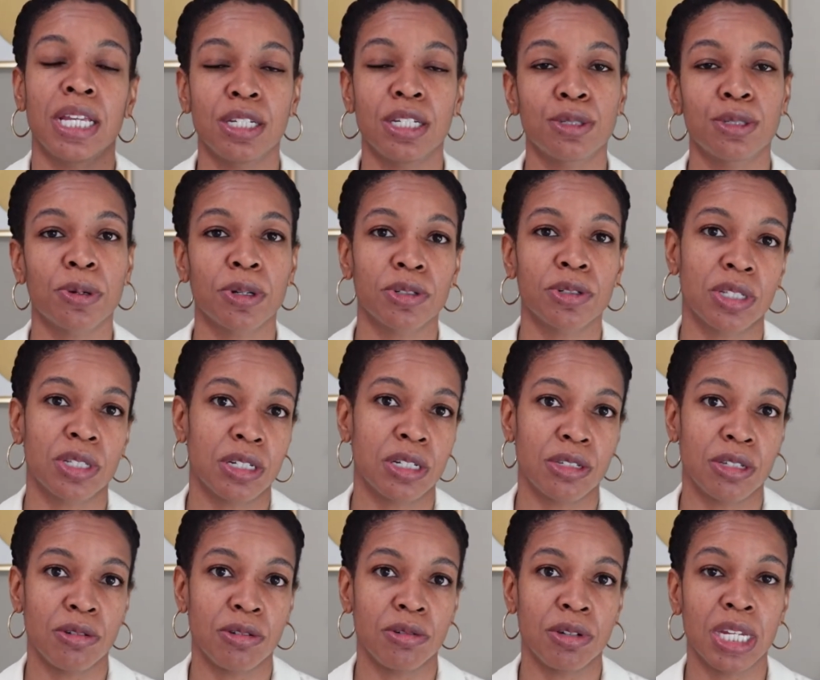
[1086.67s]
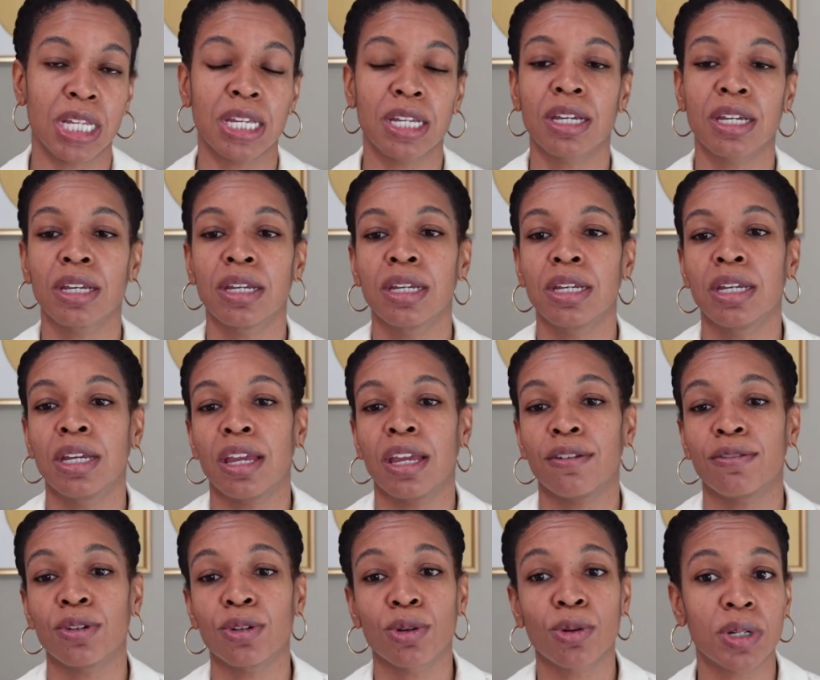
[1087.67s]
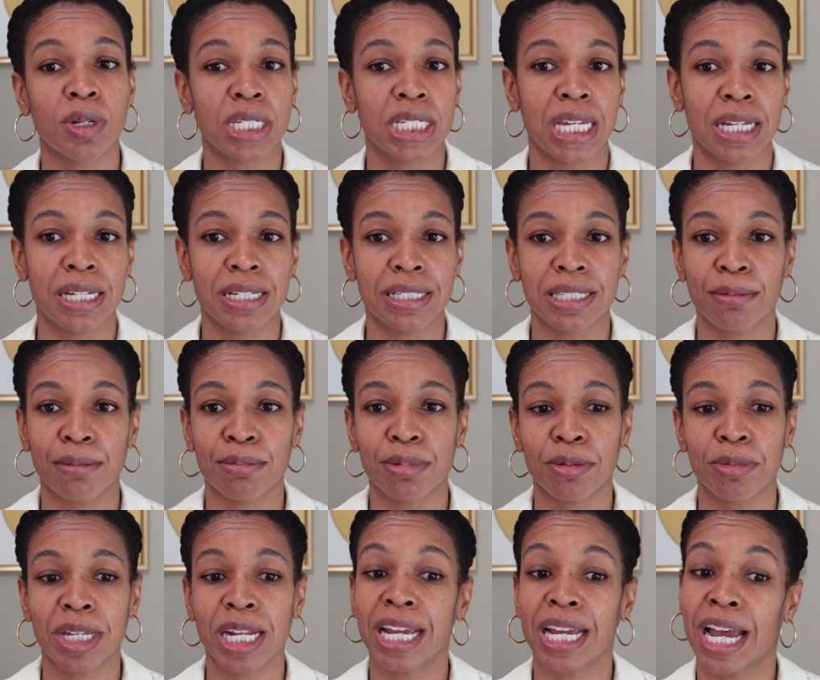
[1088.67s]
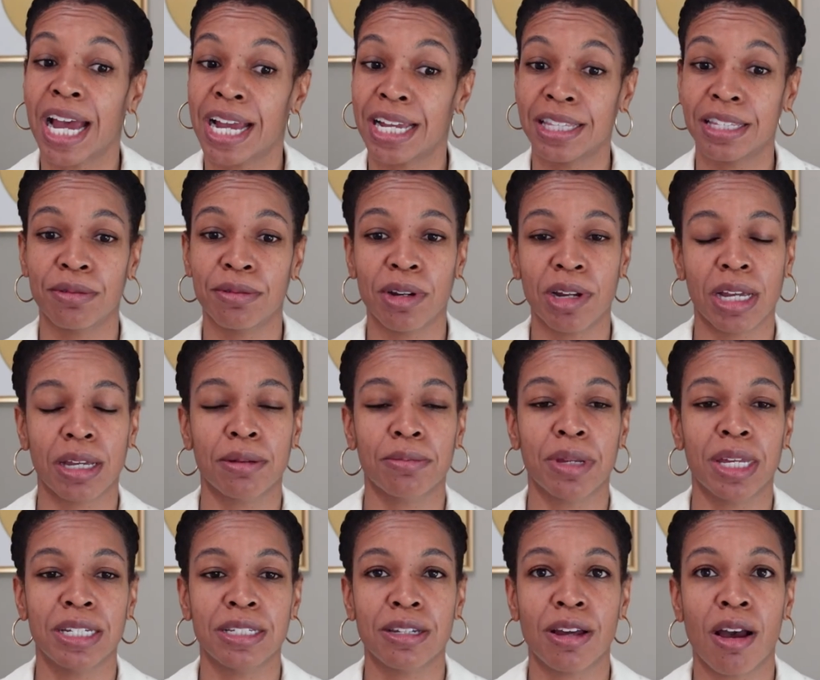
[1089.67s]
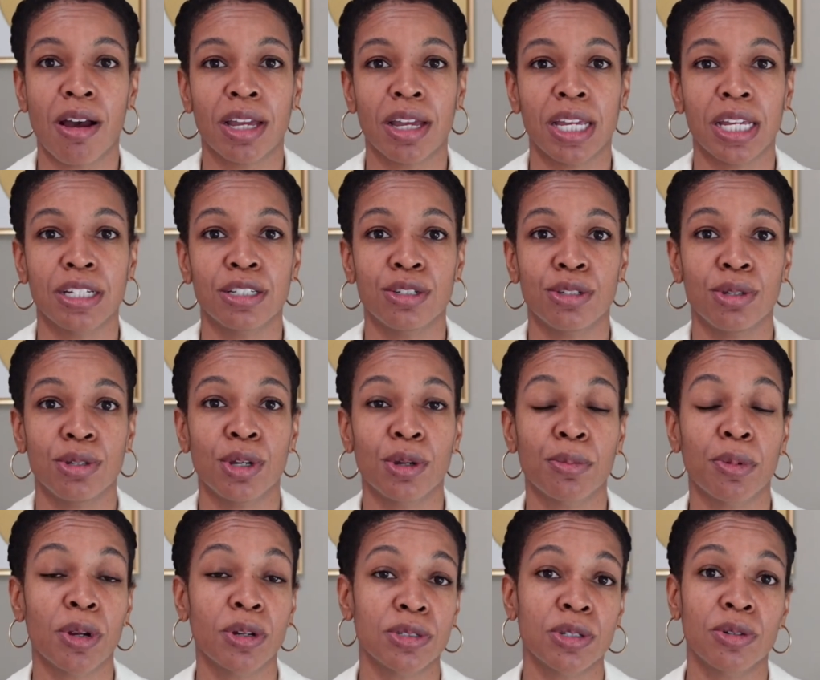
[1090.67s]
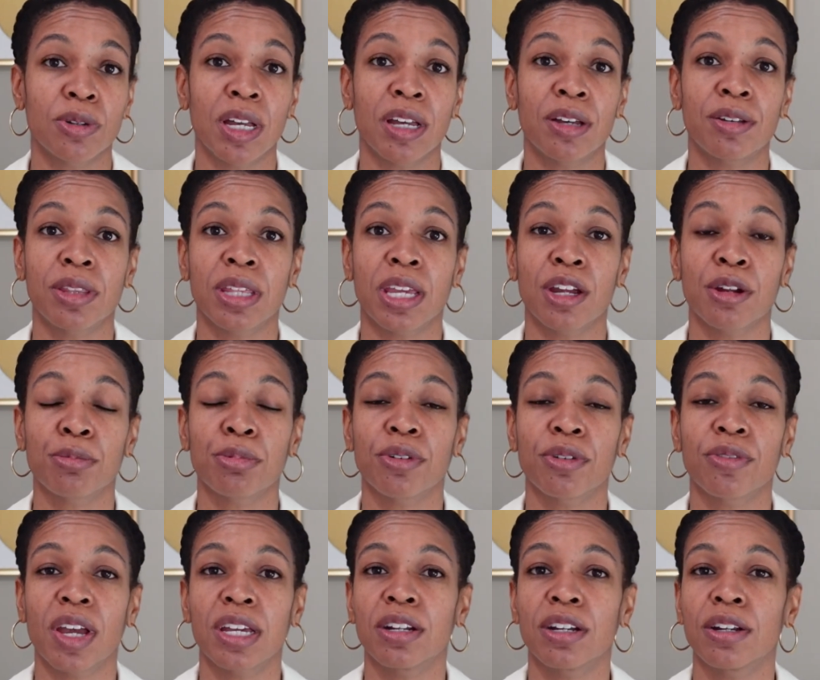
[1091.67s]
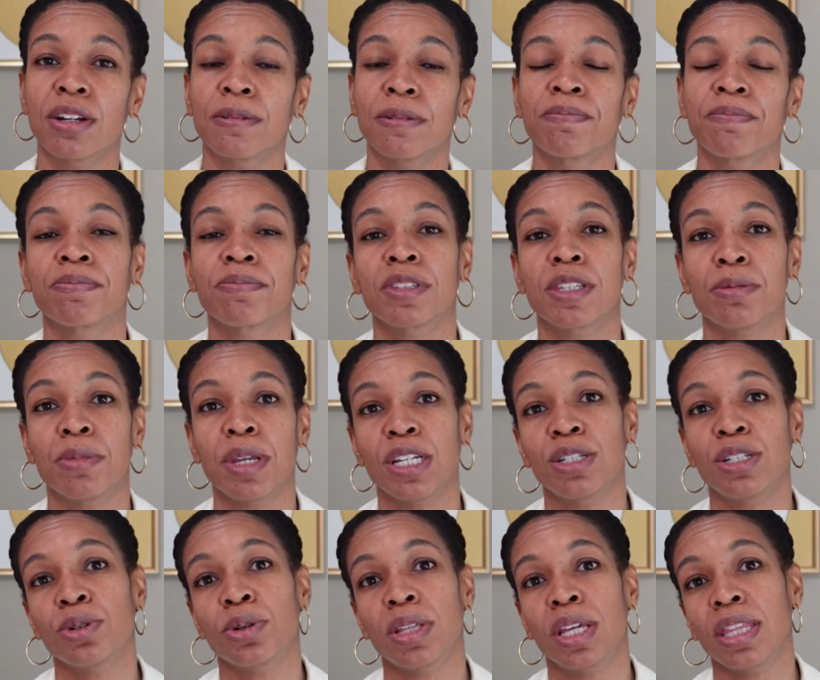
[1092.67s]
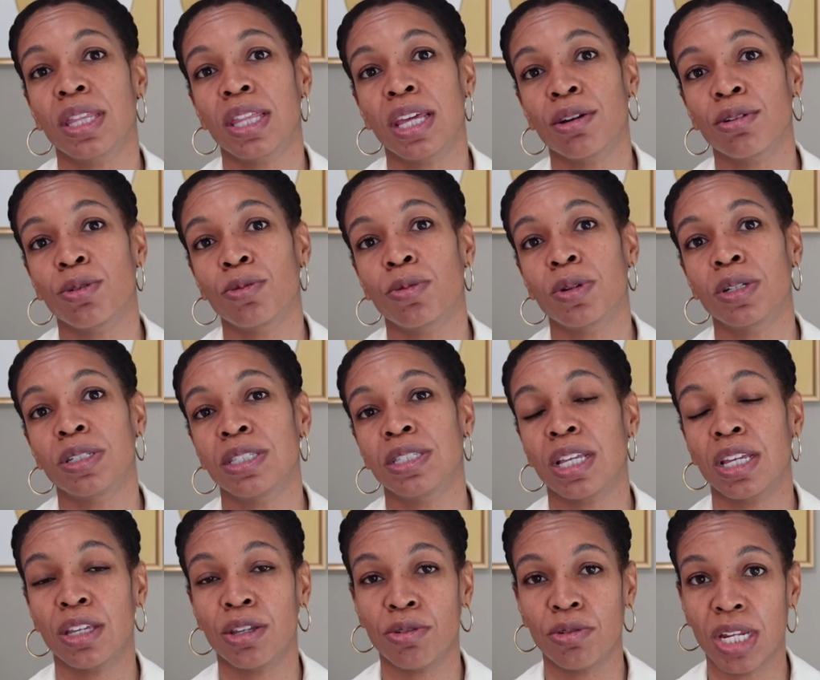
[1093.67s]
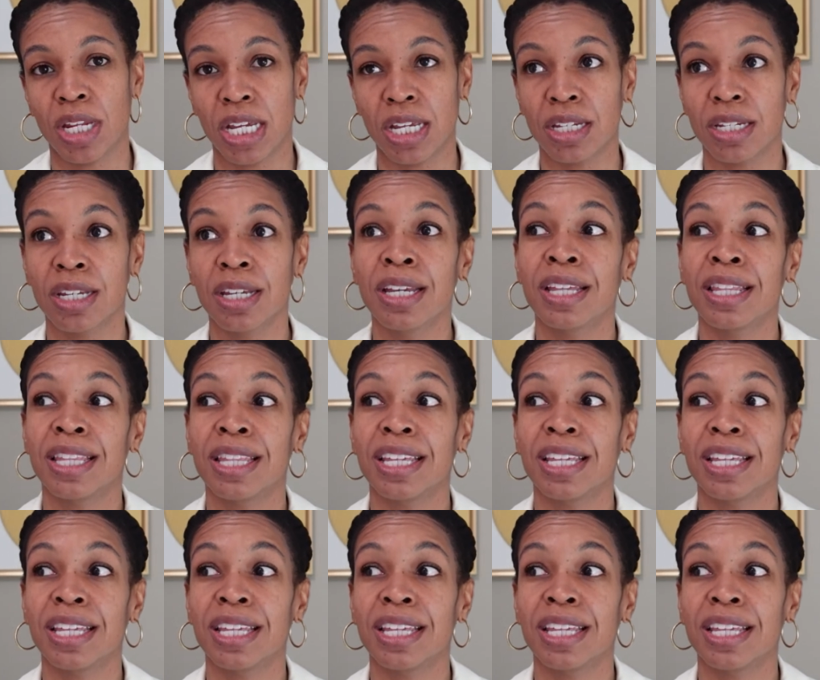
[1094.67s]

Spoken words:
Each person is unique. If you're going to take a supplement, I highly recommend talking to your personal healthcare provider to make sure that they are the ones that you need.